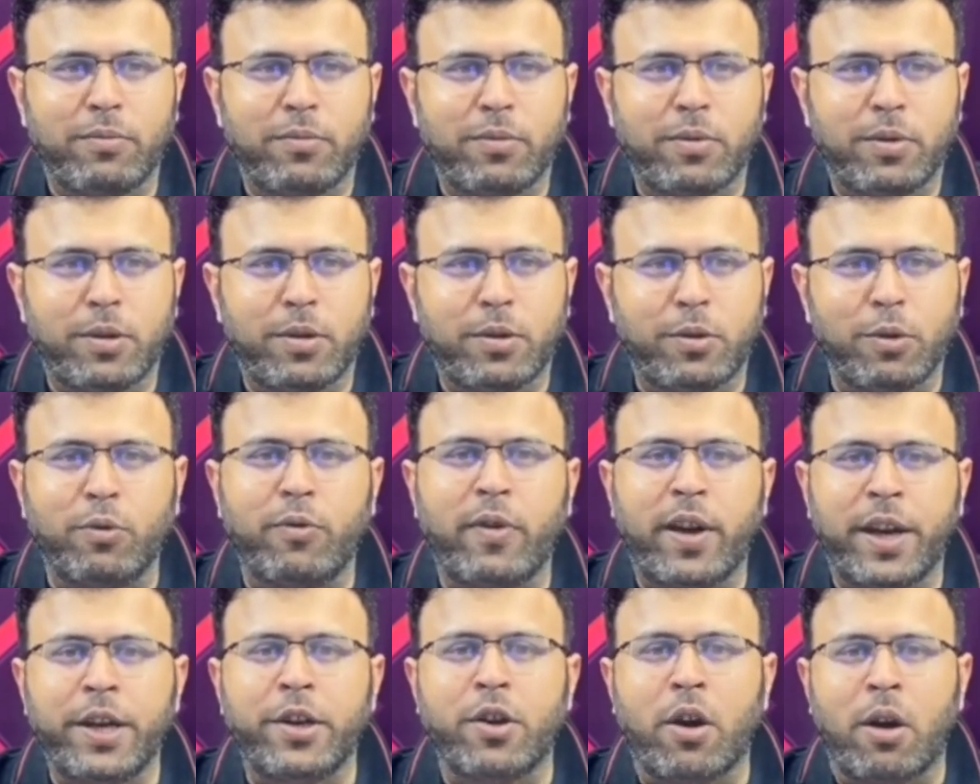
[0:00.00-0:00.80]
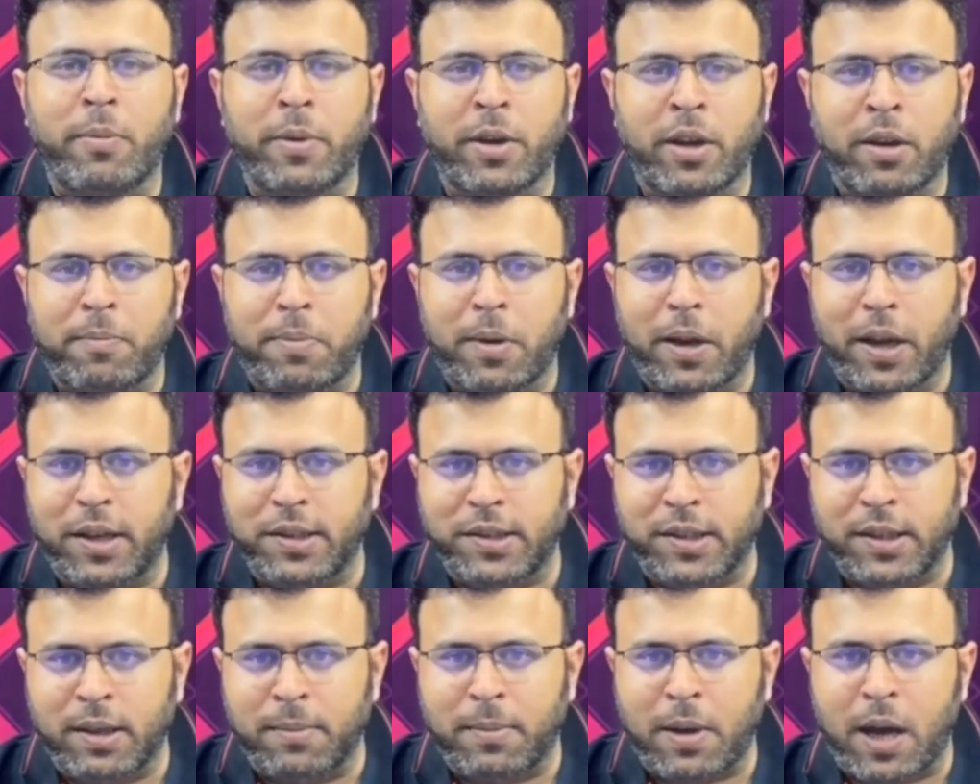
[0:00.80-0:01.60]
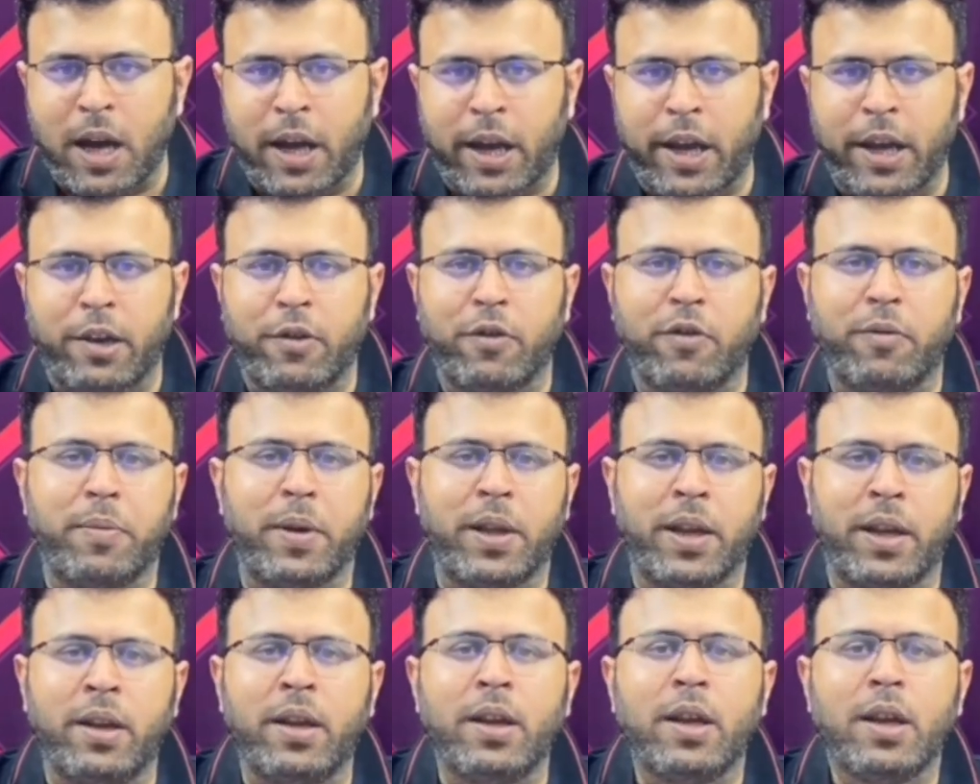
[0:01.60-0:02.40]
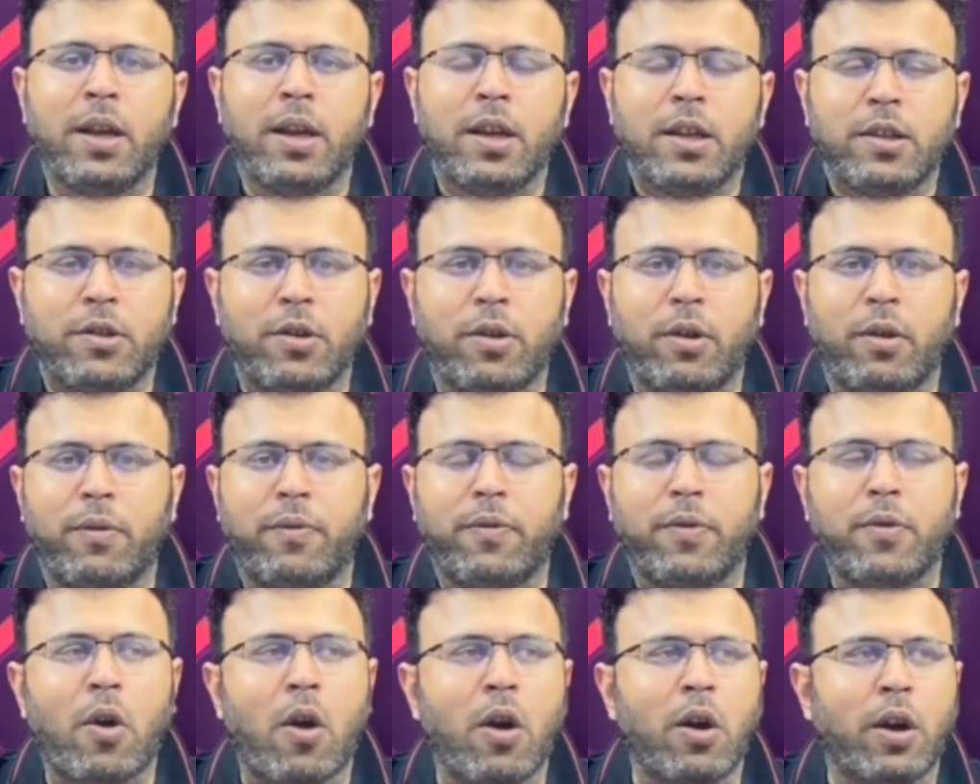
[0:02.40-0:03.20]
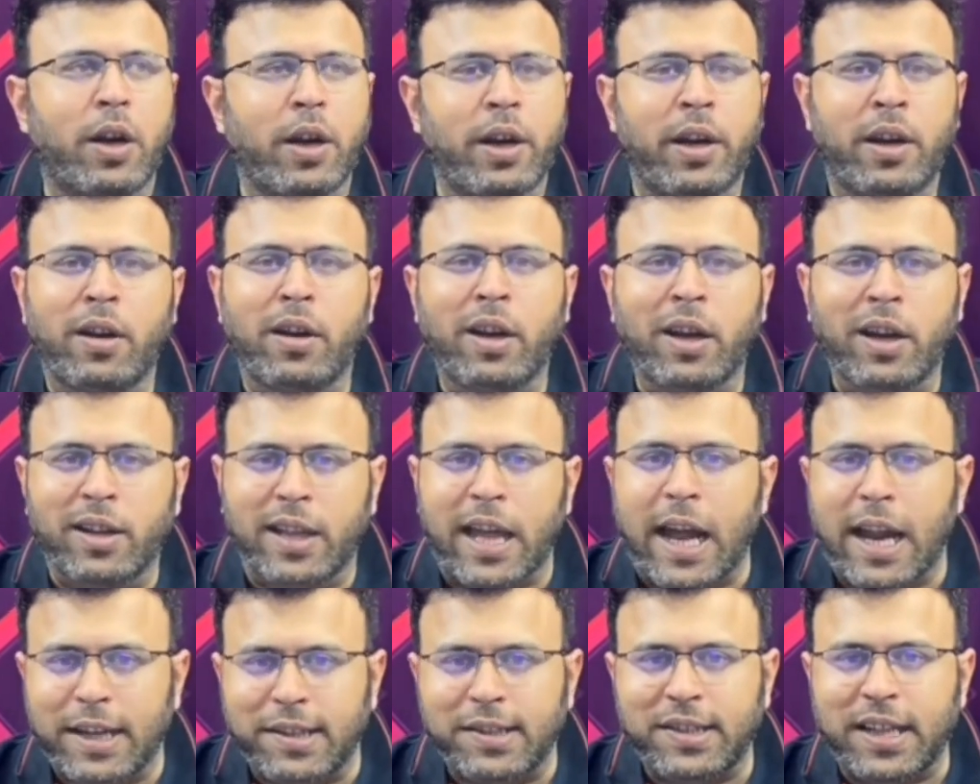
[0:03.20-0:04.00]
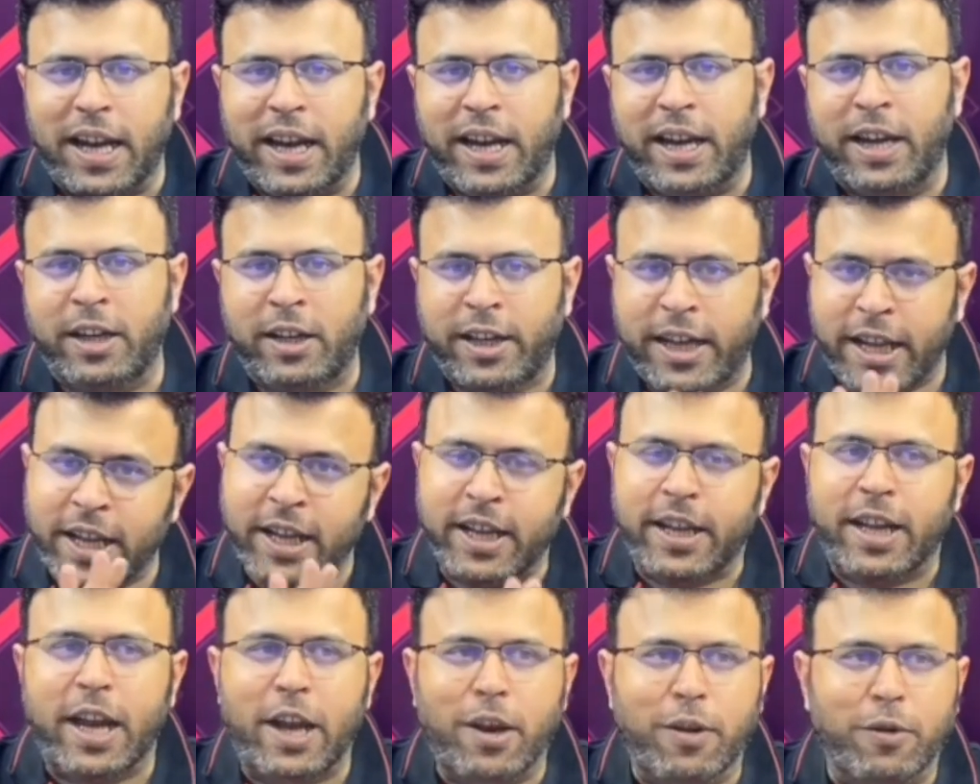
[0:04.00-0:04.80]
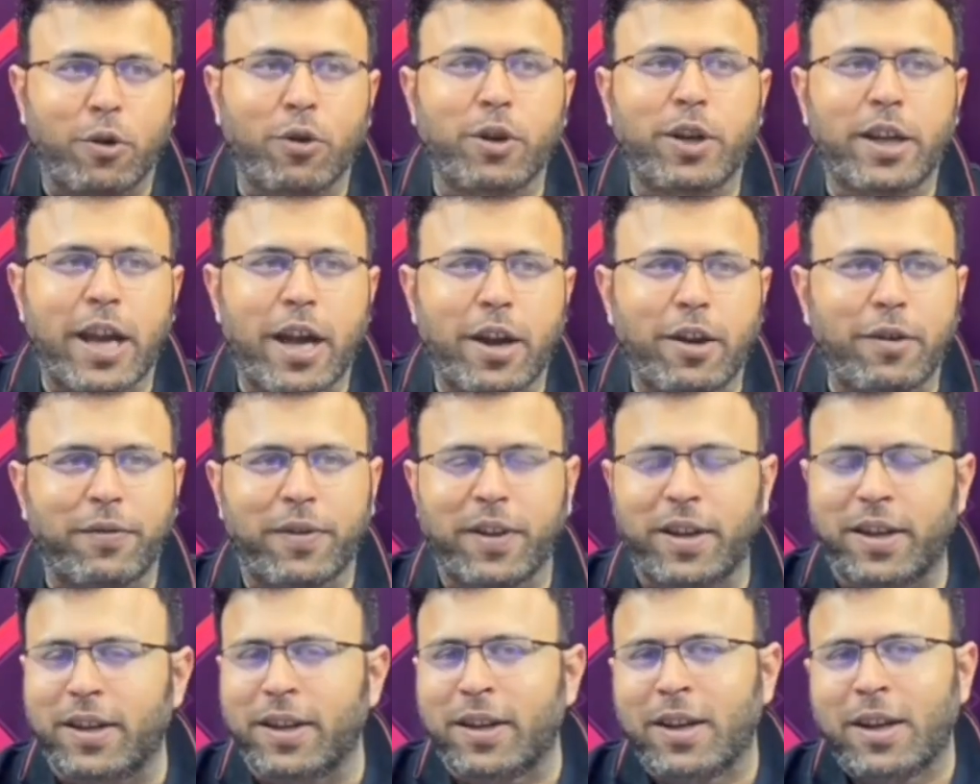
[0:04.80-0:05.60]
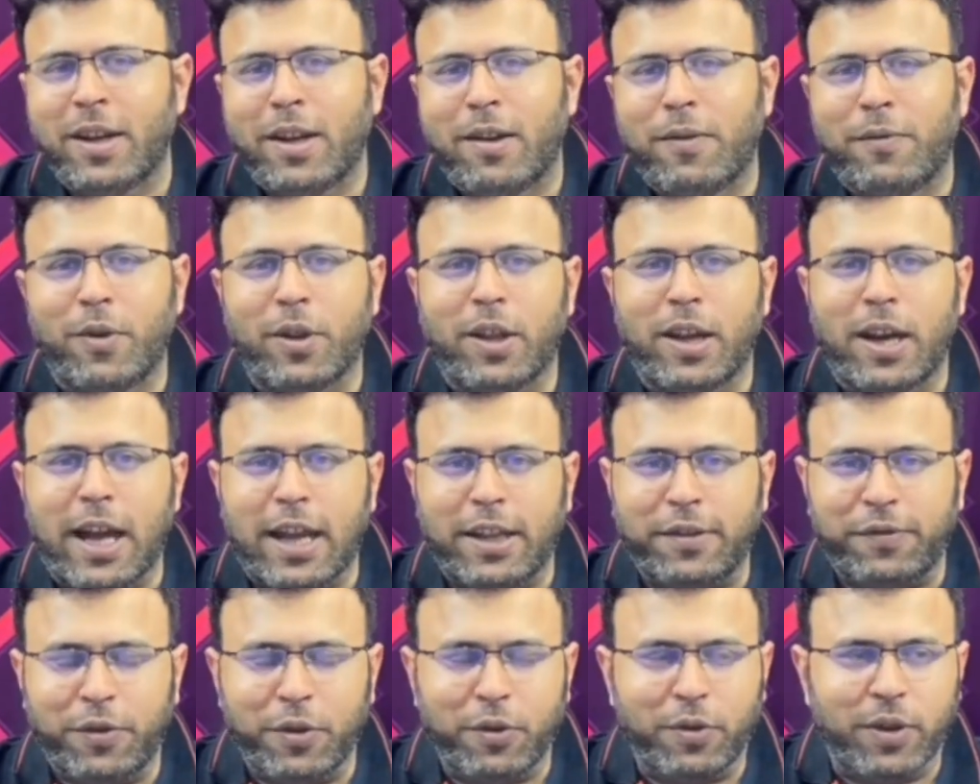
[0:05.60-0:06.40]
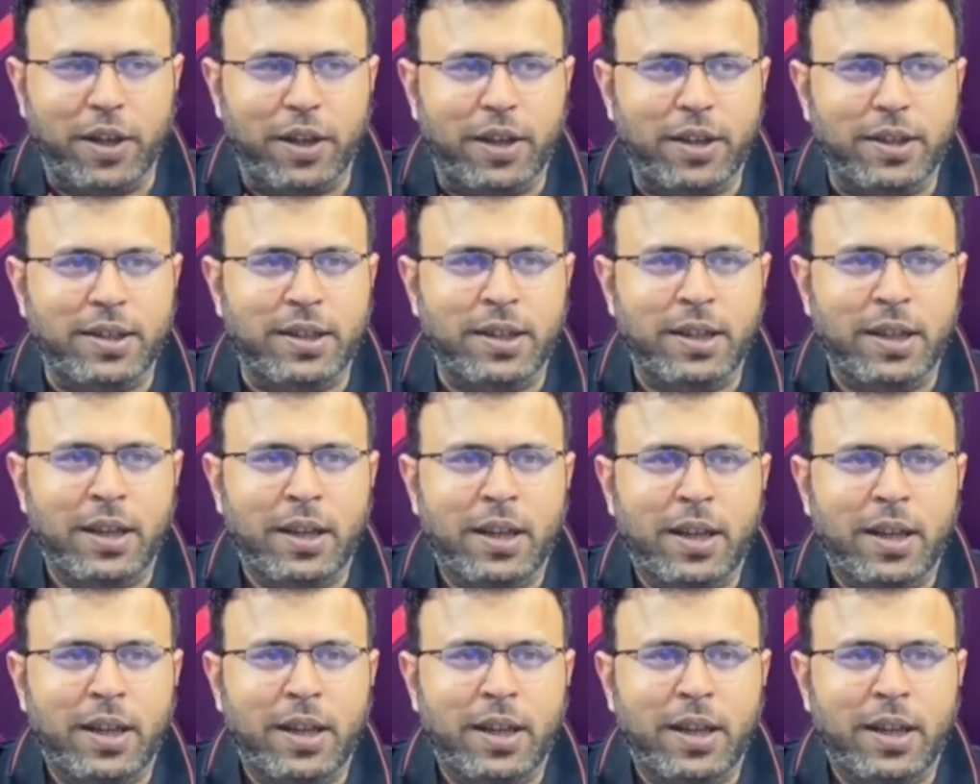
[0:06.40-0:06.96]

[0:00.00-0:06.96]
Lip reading: two very dominant players in the market who've been sort of conquering that side and taking good care of it for the last few years.